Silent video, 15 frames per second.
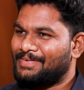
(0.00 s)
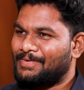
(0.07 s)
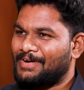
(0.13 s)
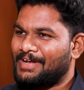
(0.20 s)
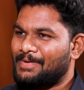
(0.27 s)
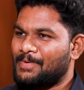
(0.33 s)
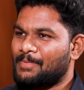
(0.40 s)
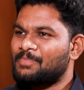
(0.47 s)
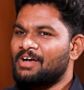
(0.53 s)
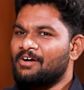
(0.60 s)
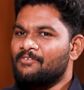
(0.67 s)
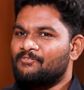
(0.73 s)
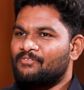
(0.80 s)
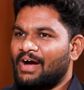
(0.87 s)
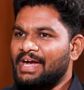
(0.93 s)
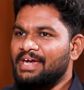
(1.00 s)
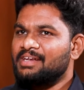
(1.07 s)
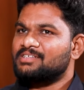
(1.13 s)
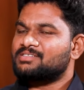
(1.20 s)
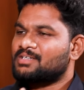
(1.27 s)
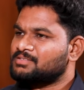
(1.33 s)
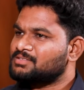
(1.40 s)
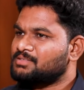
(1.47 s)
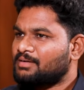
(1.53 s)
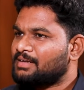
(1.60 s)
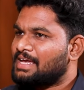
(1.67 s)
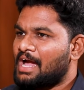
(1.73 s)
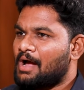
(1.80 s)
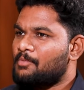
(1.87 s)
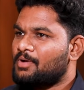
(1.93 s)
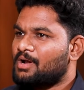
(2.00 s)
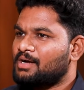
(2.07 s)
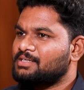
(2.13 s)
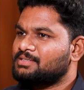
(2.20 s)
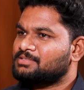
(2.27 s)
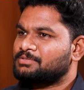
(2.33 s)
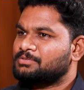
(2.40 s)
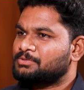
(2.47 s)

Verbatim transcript: Okay, ma'am. Fiery stunts on camera is